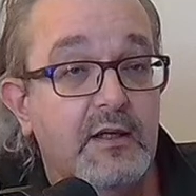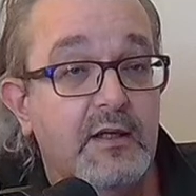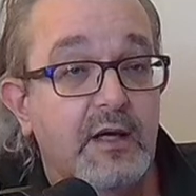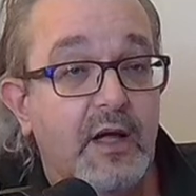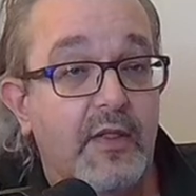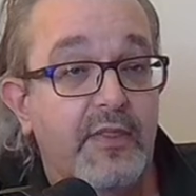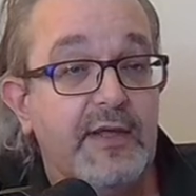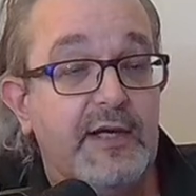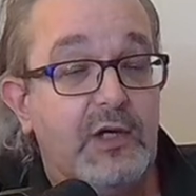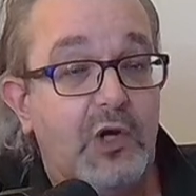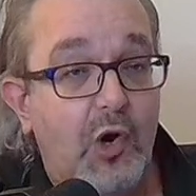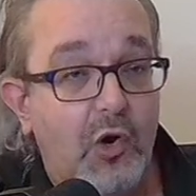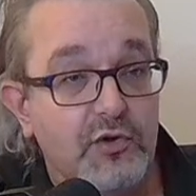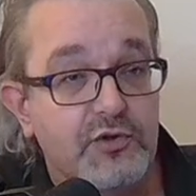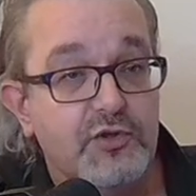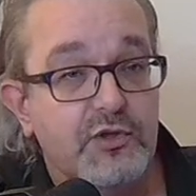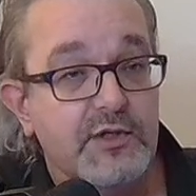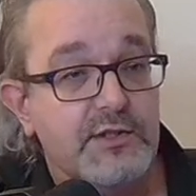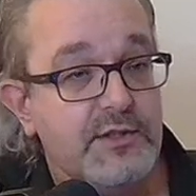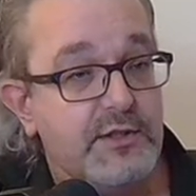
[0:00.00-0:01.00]
I think
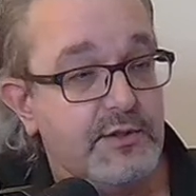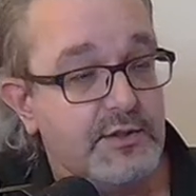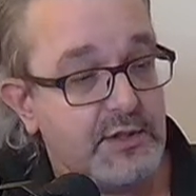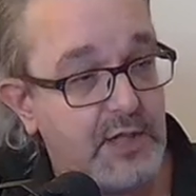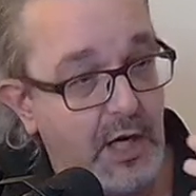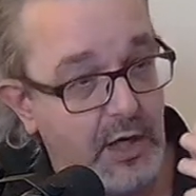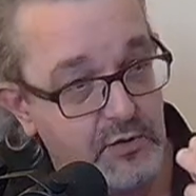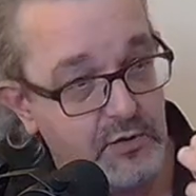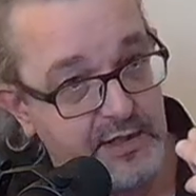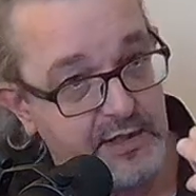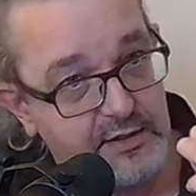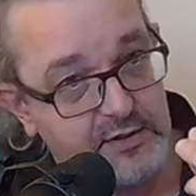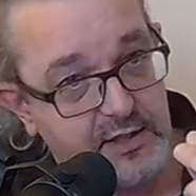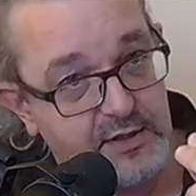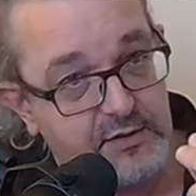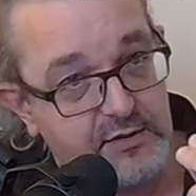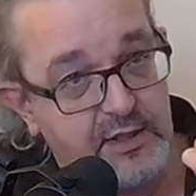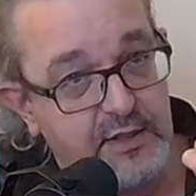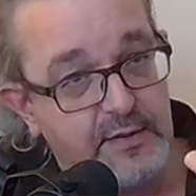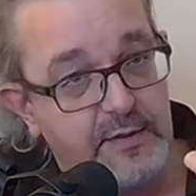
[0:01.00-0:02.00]
consciousness only
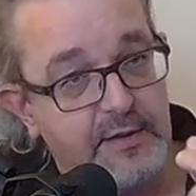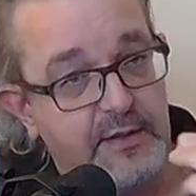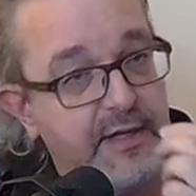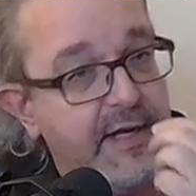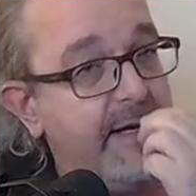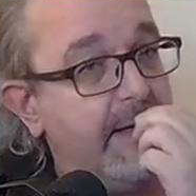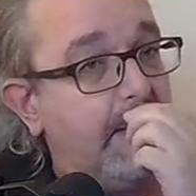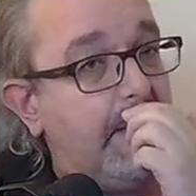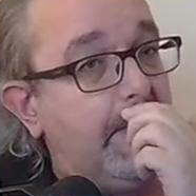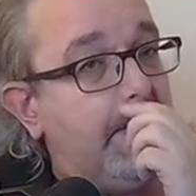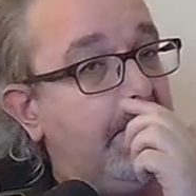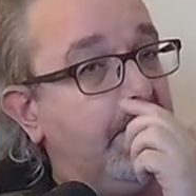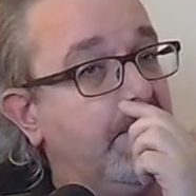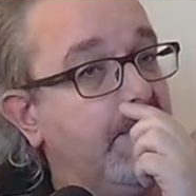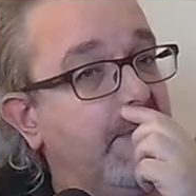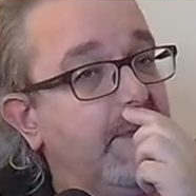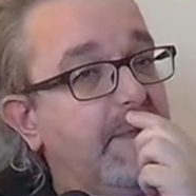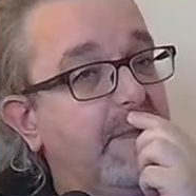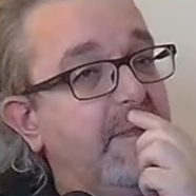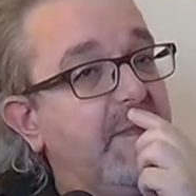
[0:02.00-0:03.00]
exists in the now.
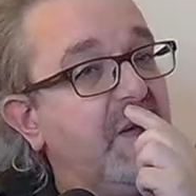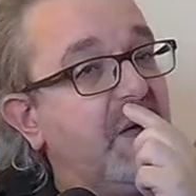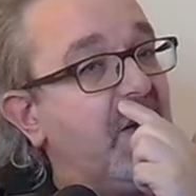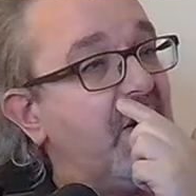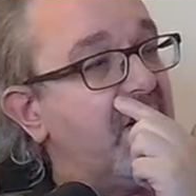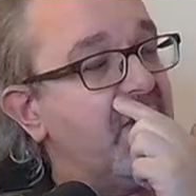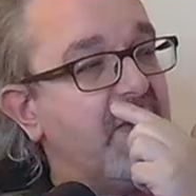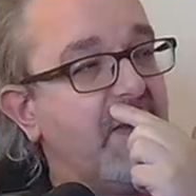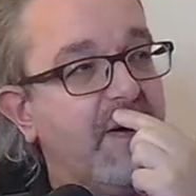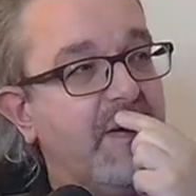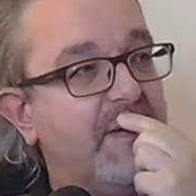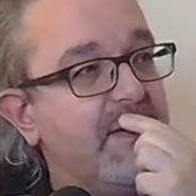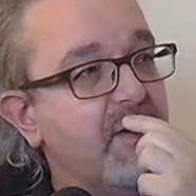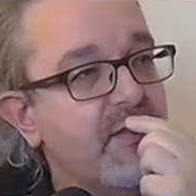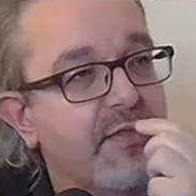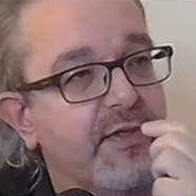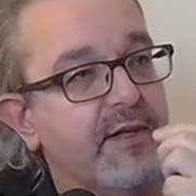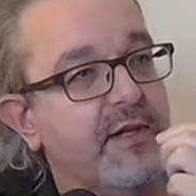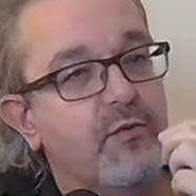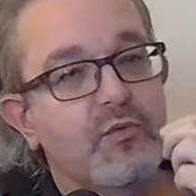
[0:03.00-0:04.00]
I don't
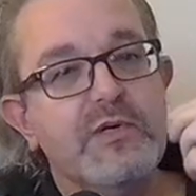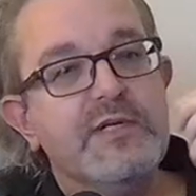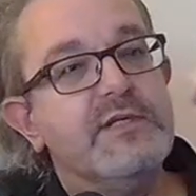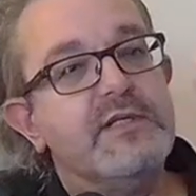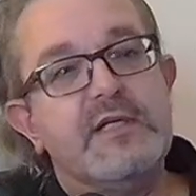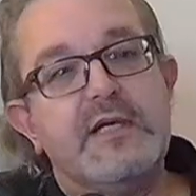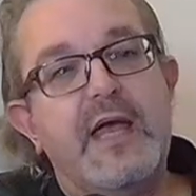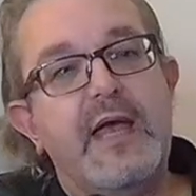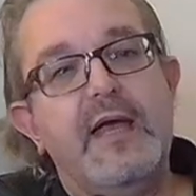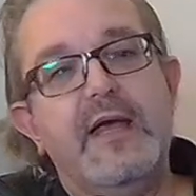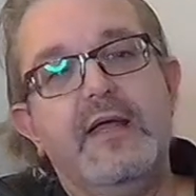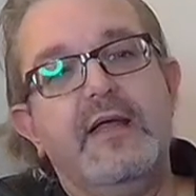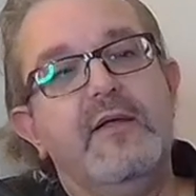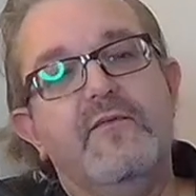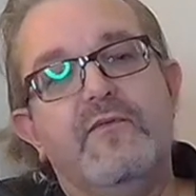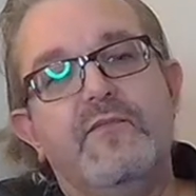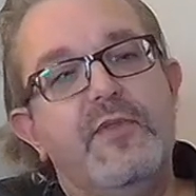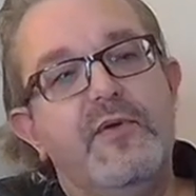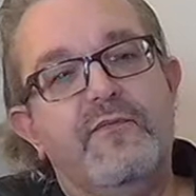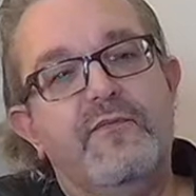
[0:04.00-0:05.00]
think there is.
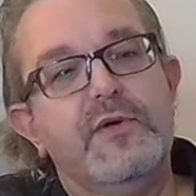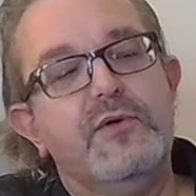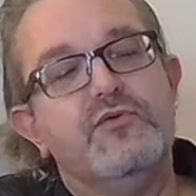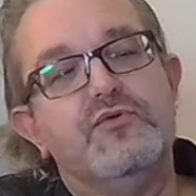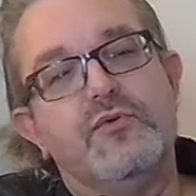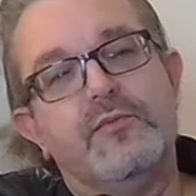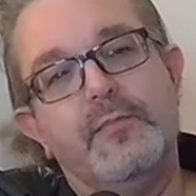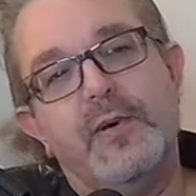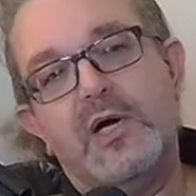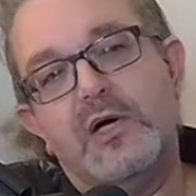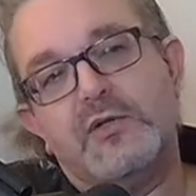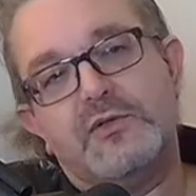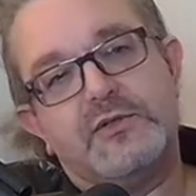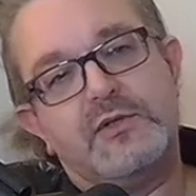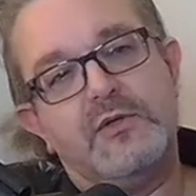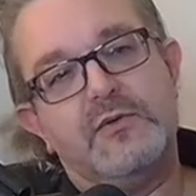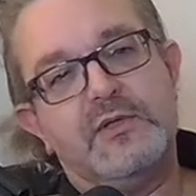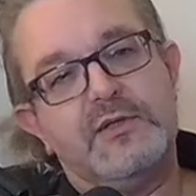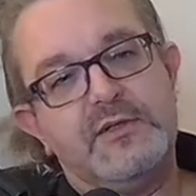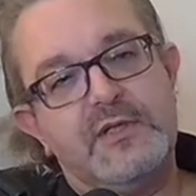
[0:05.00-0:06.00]
The future and past
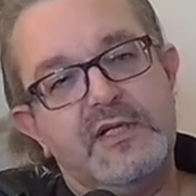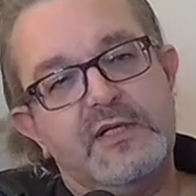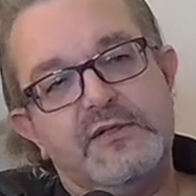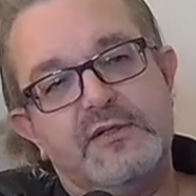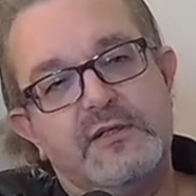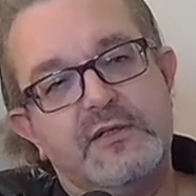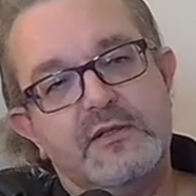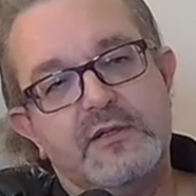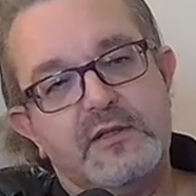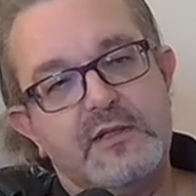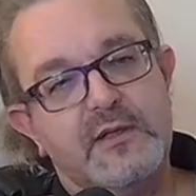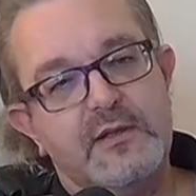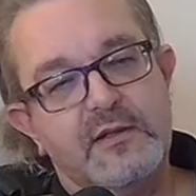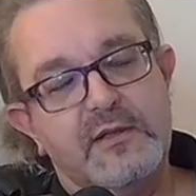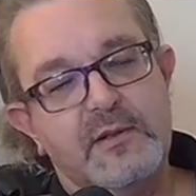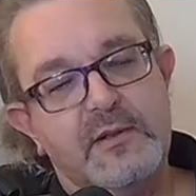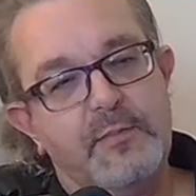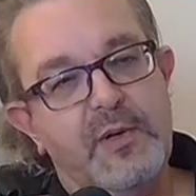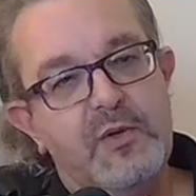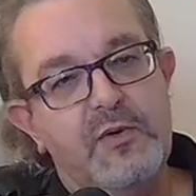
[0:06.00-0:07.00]
don't exist. They're
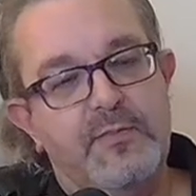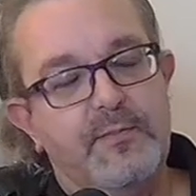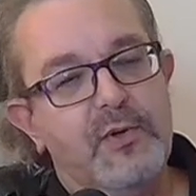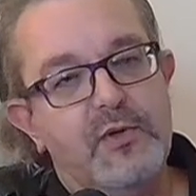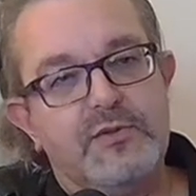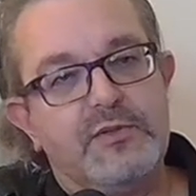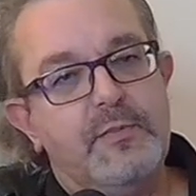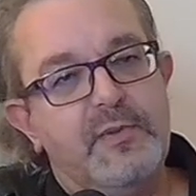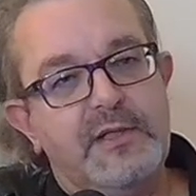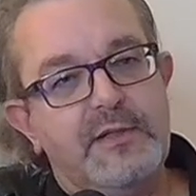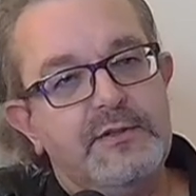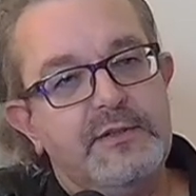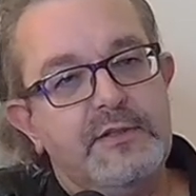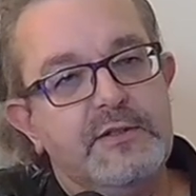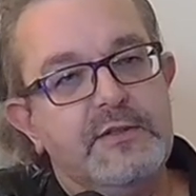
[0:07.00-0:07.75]
both possibilities.